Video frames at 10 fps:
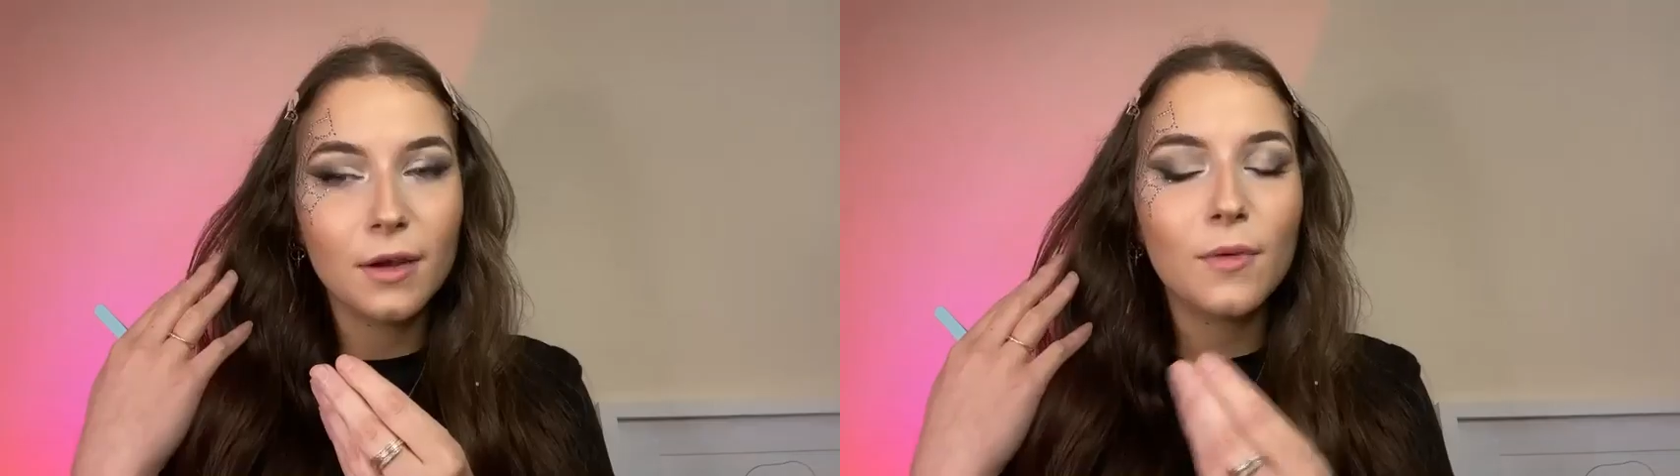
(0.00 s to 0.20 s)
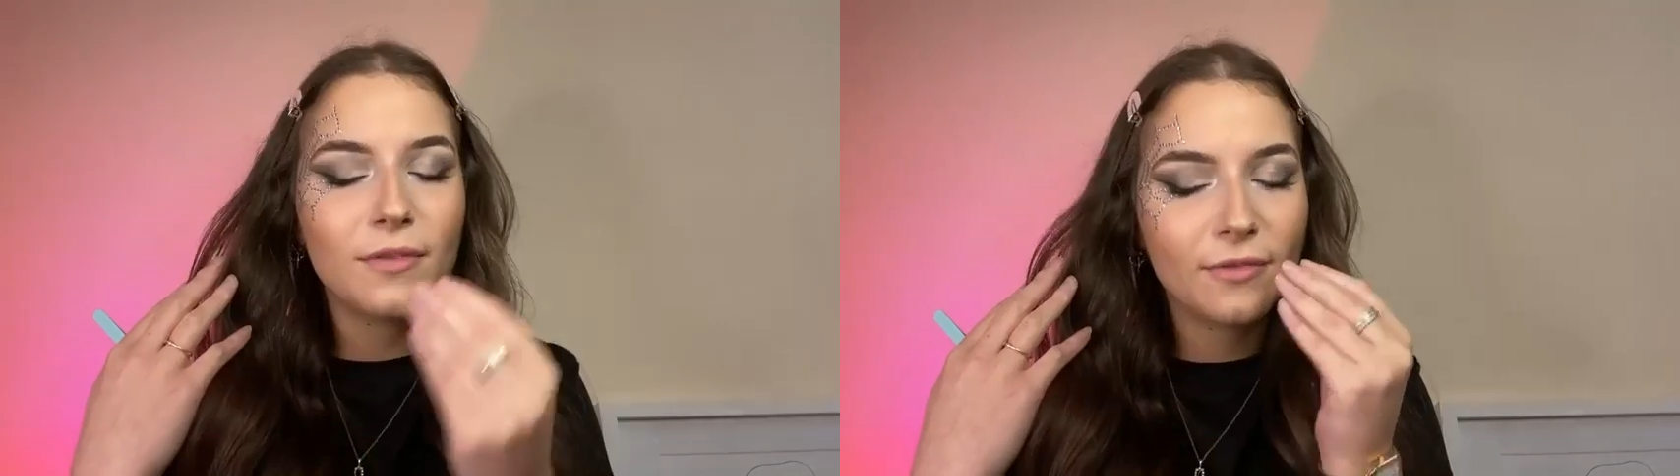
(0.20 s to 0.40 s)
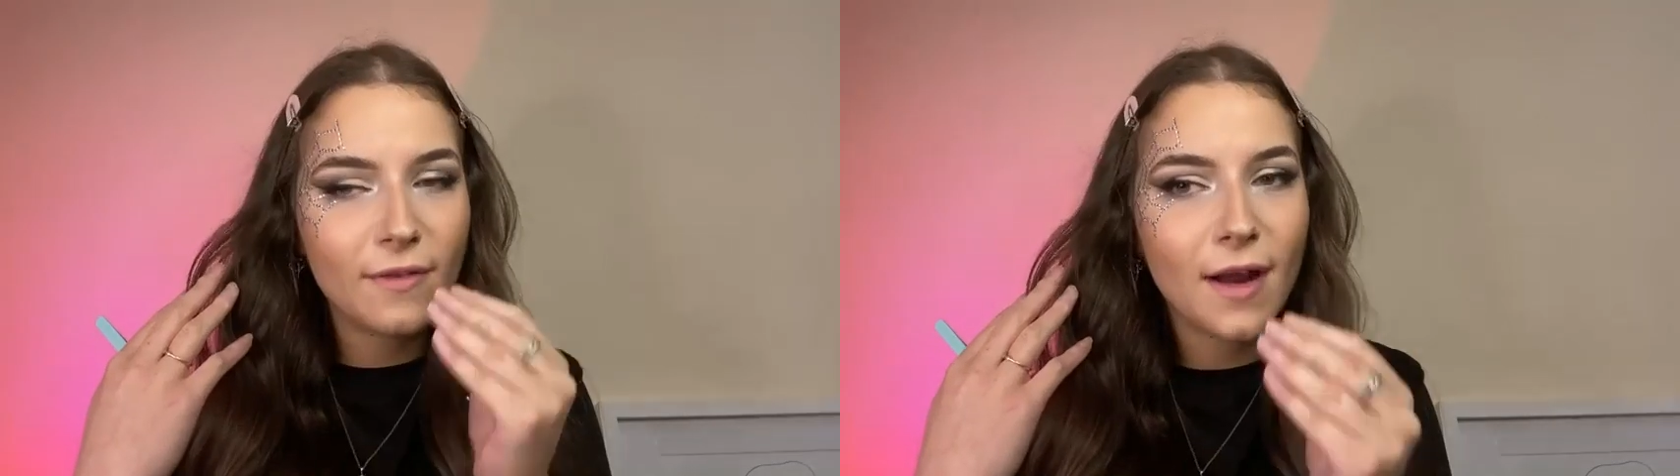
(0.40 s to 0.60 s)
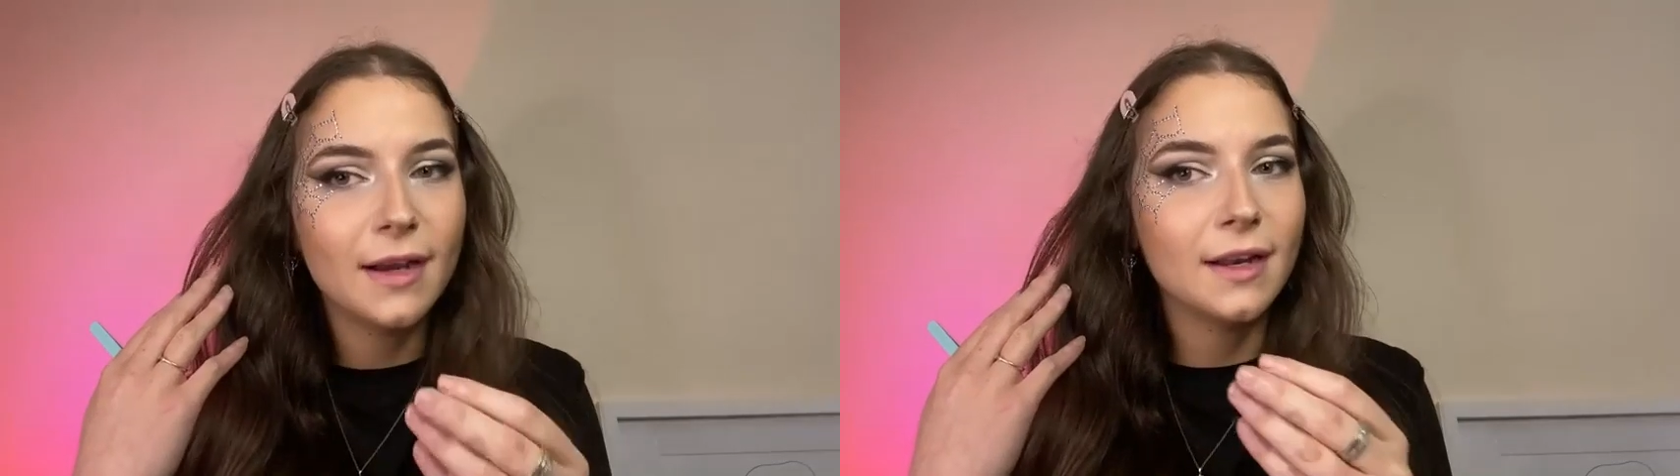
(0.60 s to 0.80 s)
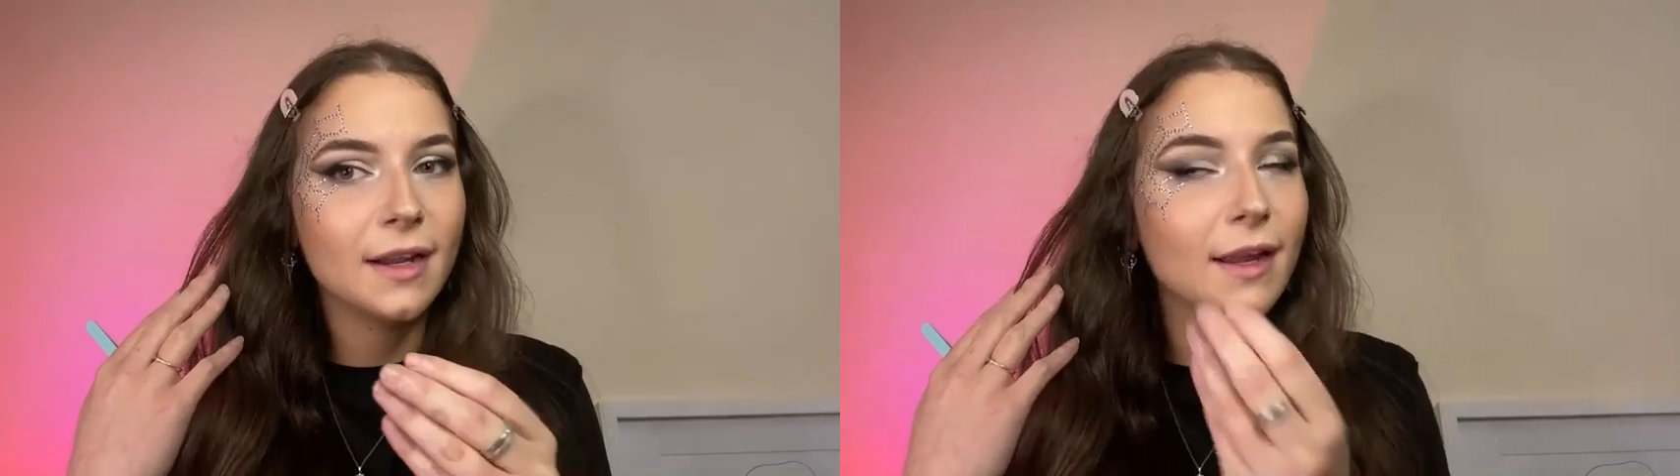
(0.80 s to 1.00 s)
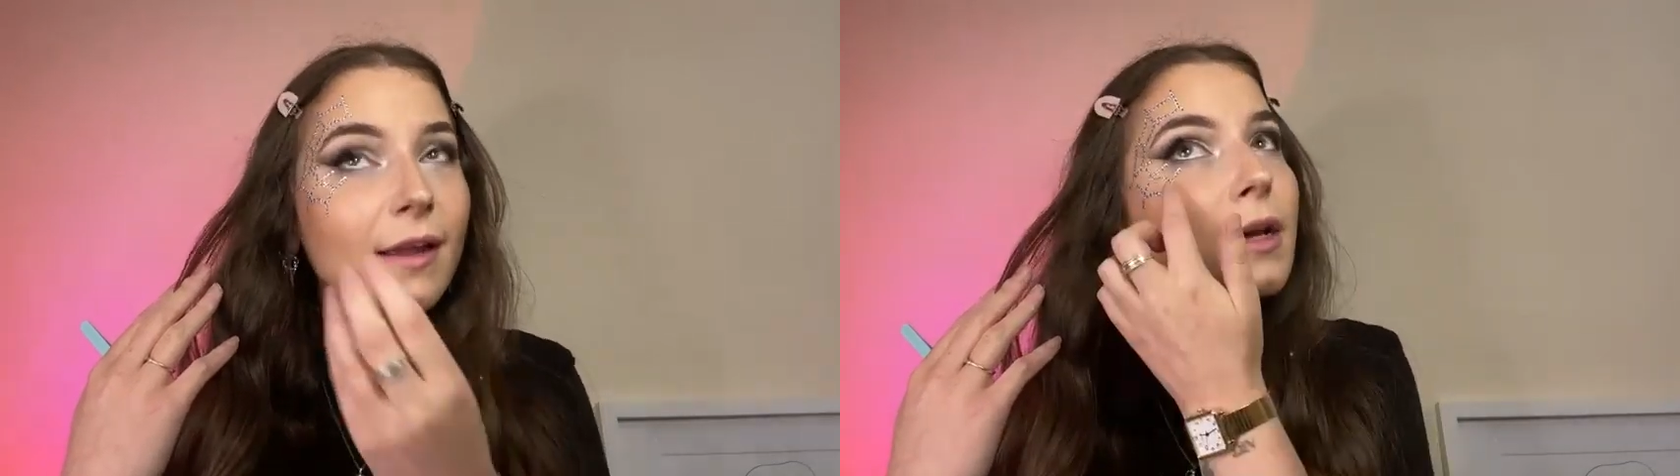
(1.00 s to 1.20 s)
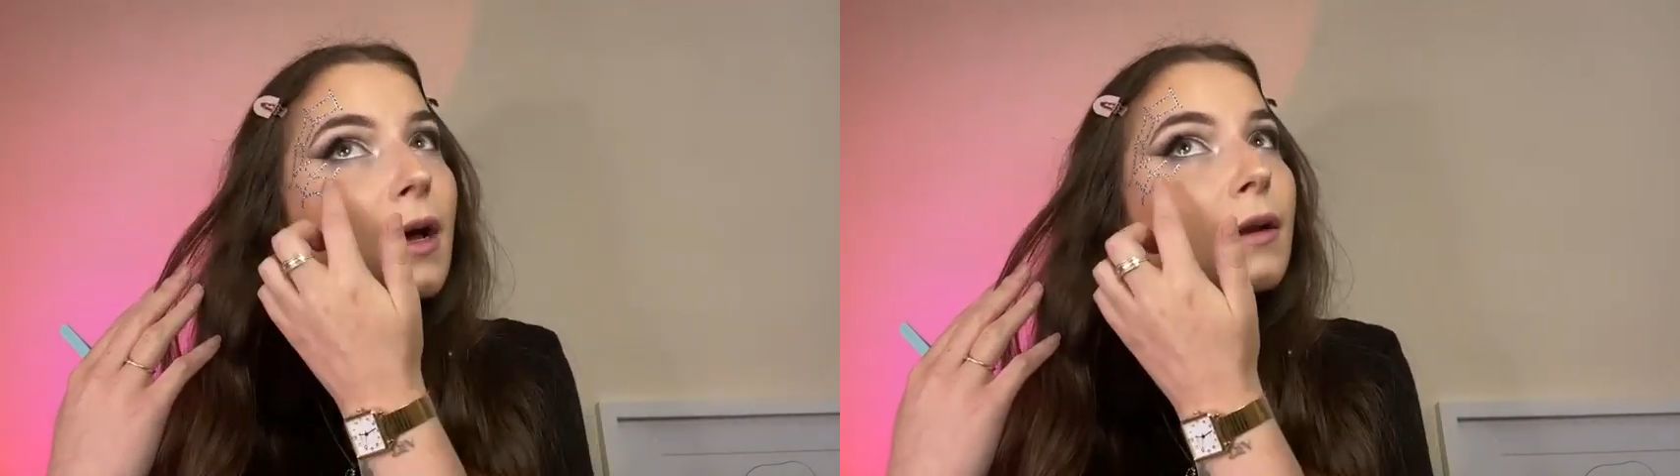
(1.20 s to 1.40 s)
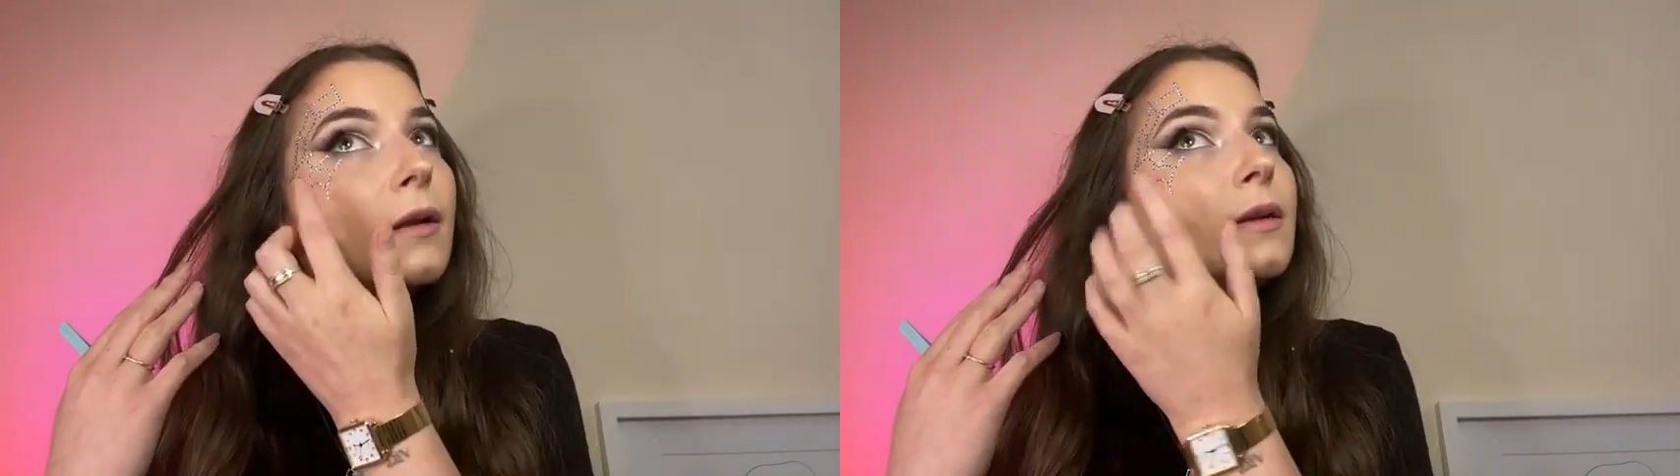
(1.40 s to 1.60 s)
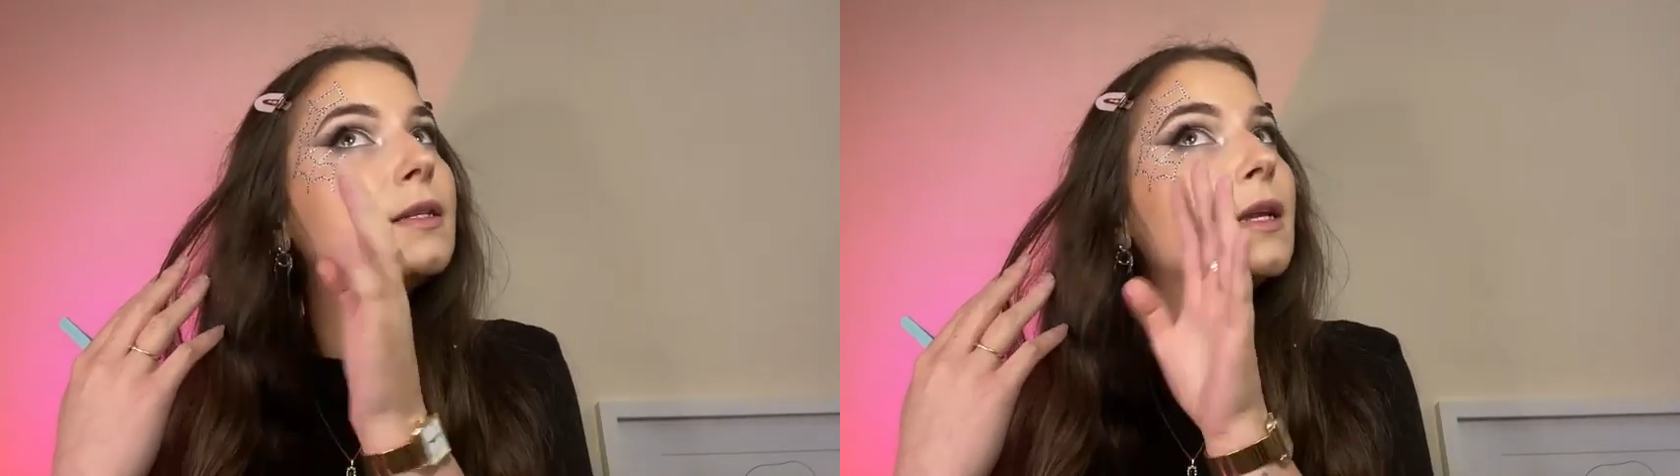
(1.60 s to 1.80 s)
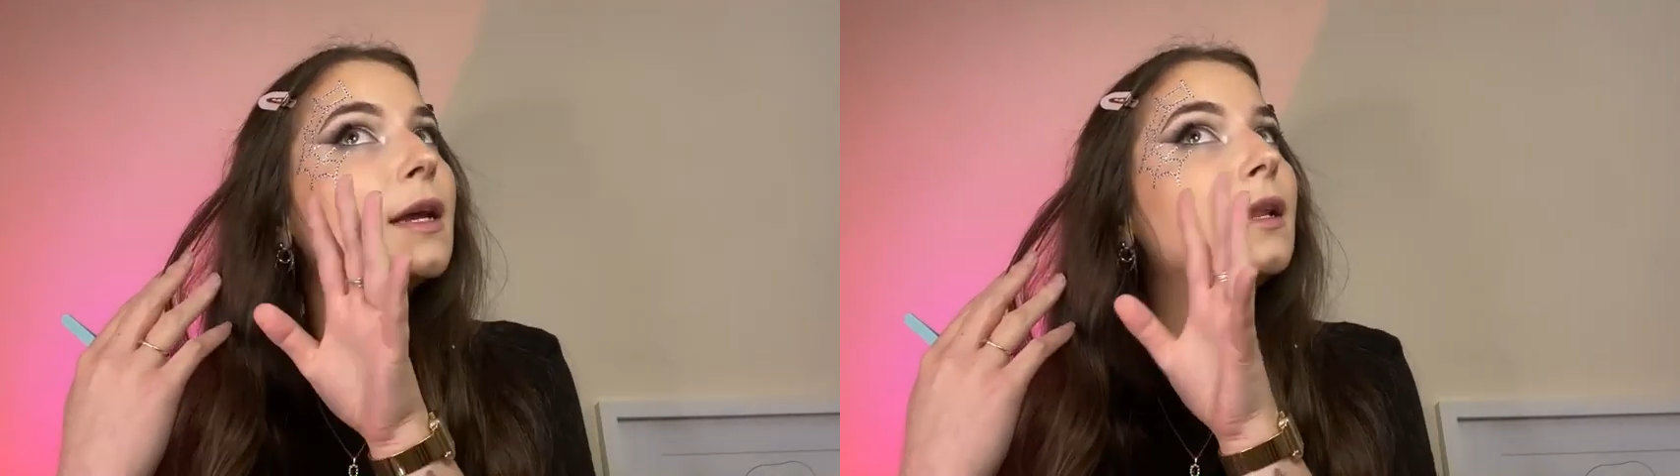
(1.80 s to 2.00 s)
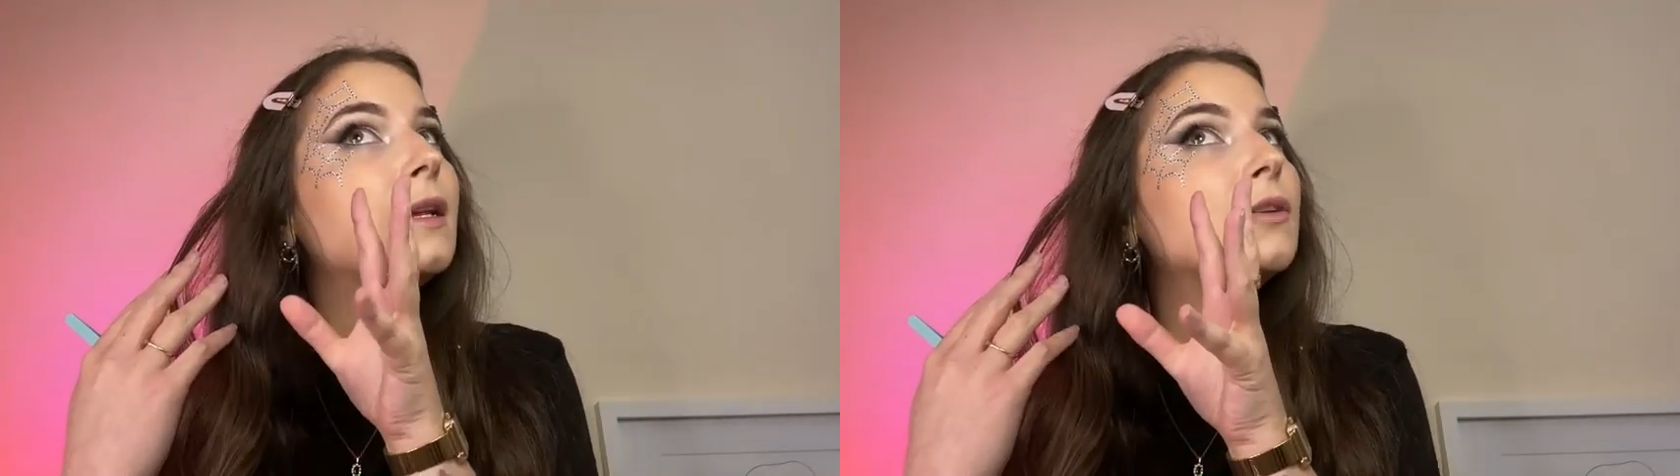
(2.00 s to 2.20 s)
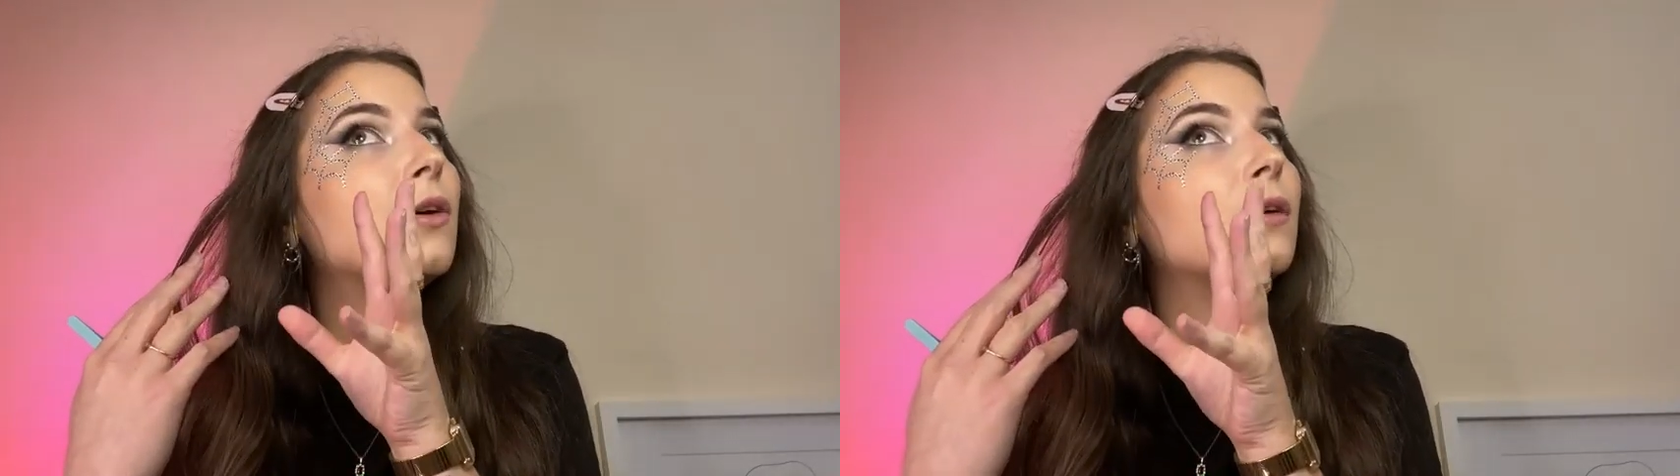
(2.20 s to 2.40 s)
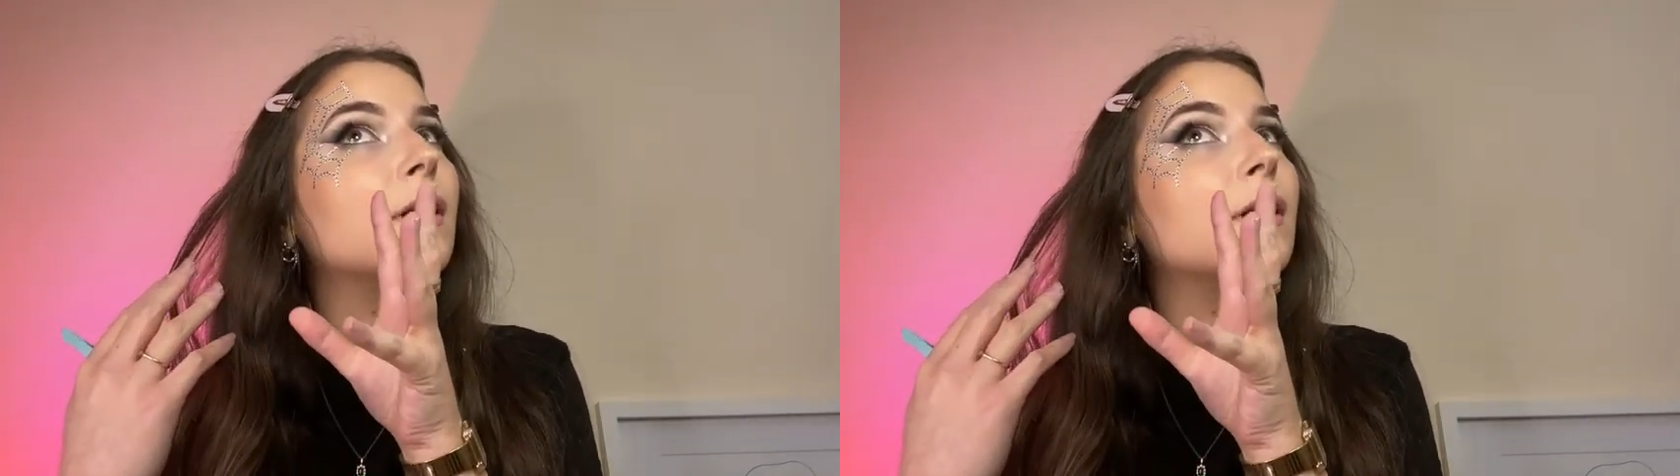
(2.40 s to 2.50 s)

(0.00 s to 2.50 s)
We're finally done sticking these on,